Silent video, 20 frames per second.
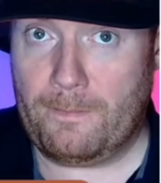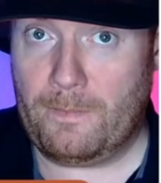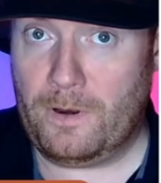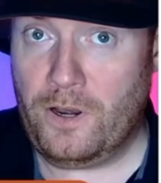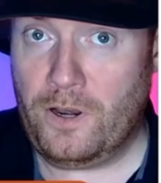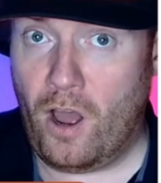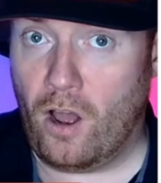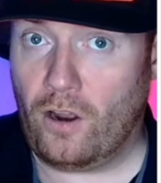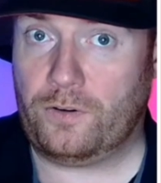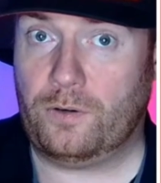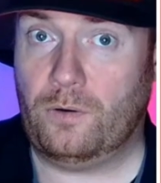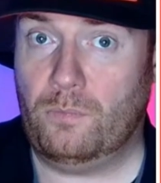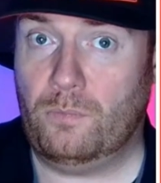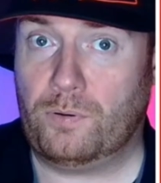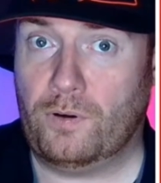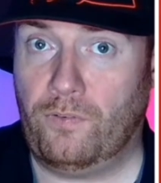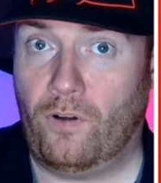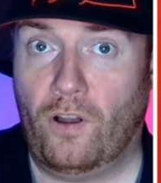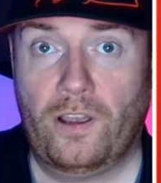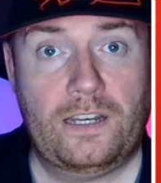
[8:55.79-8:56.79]
not
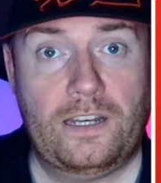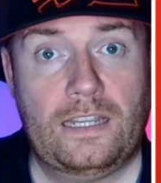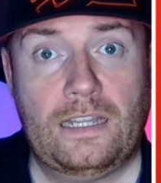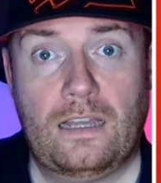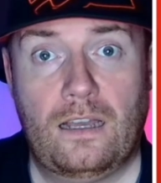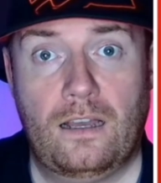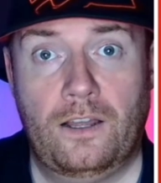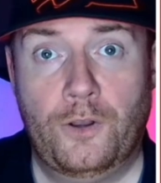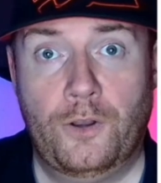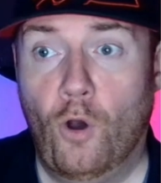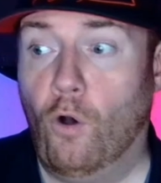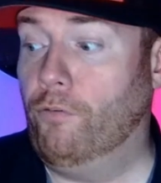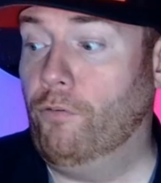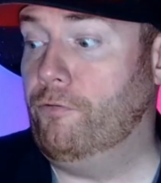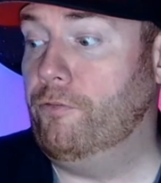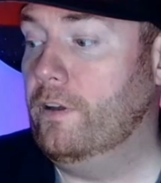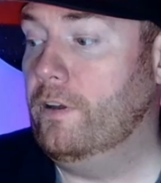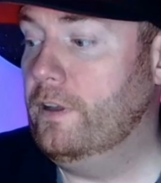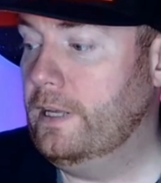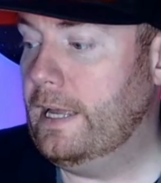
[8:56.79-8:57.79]
providing
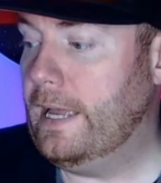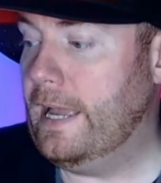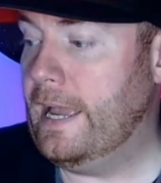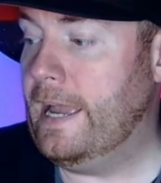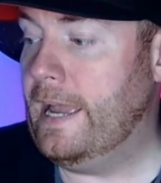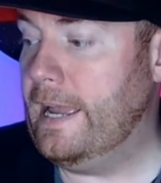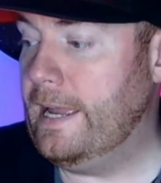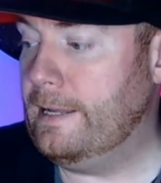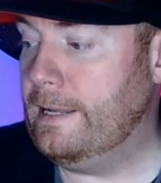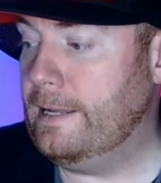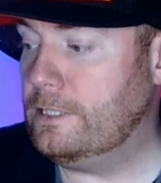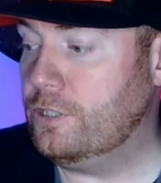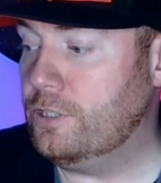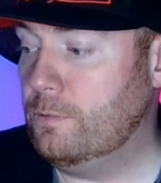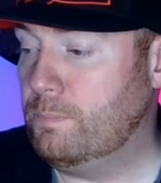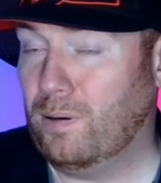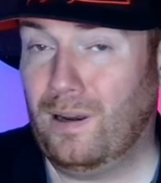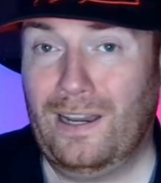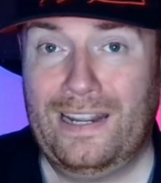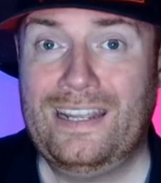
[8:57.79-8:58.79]
enough to
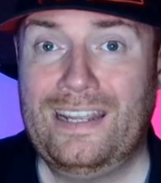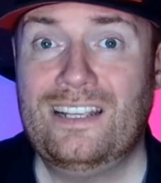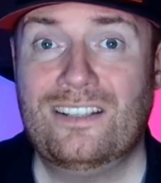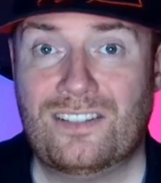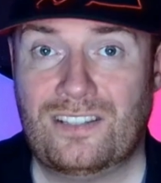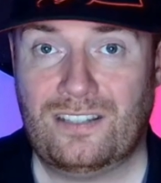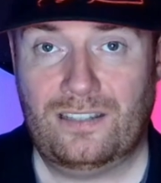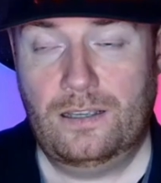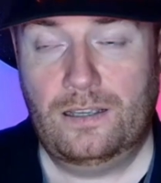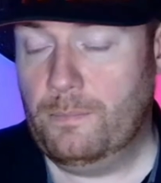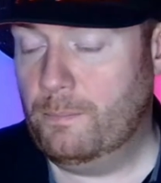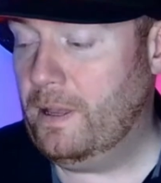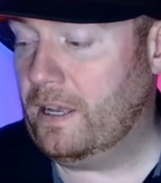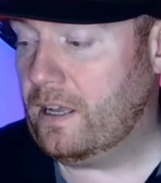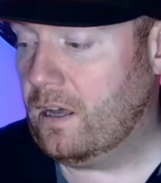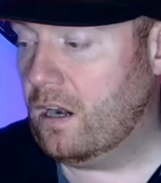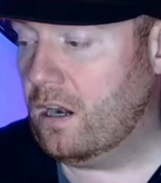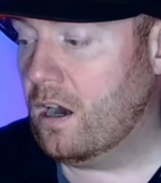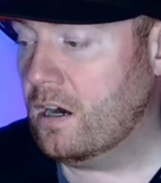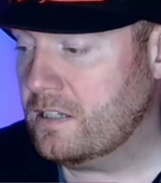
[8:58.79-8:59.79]
please
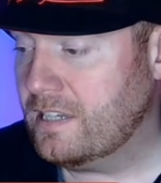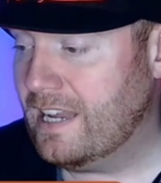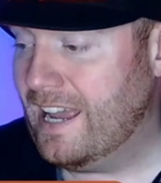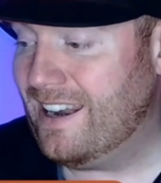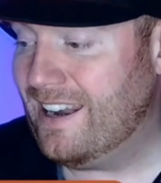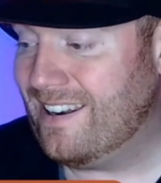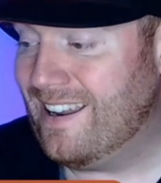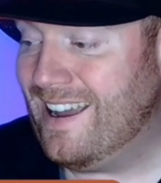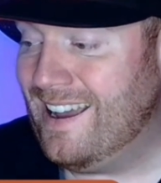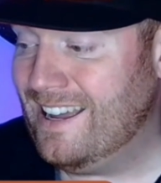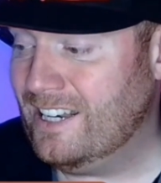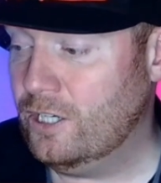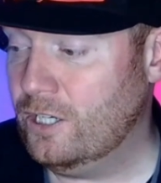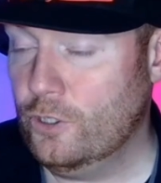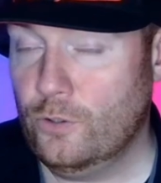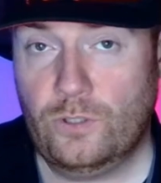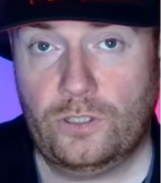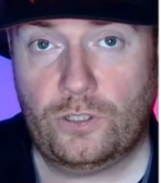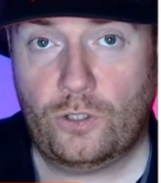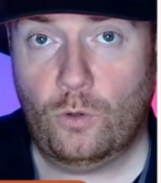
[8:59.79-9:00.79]
Mikel Arteta, and
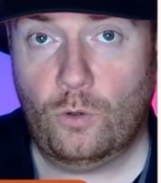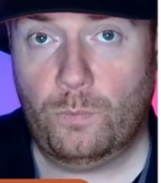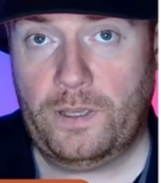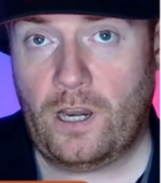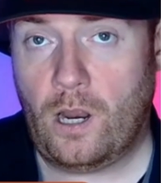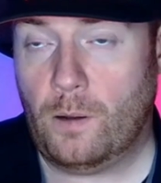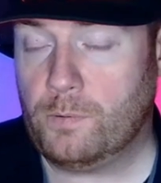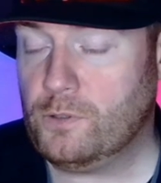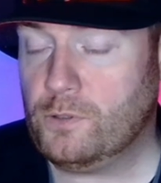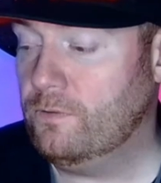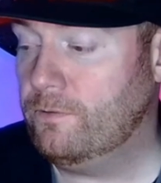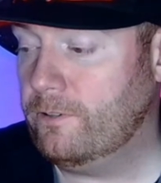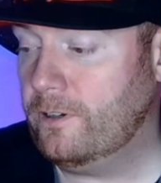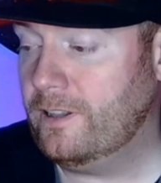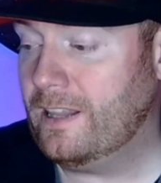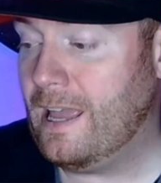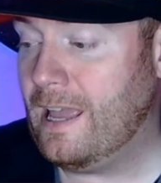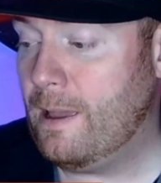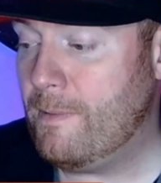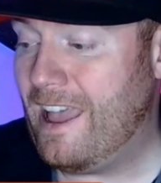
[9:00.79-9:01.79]
Lunin could be an option for
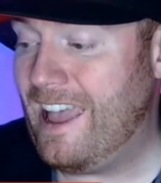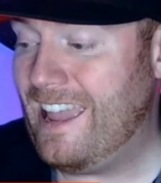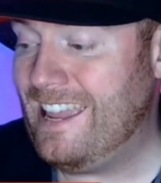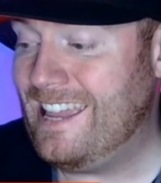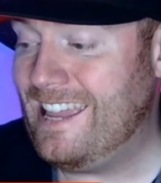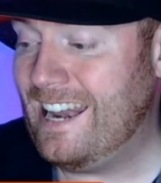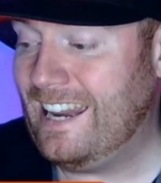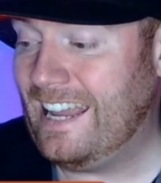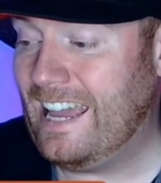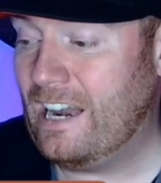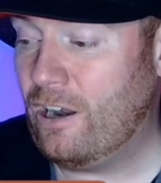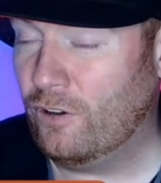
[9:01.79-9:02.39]
them yet again.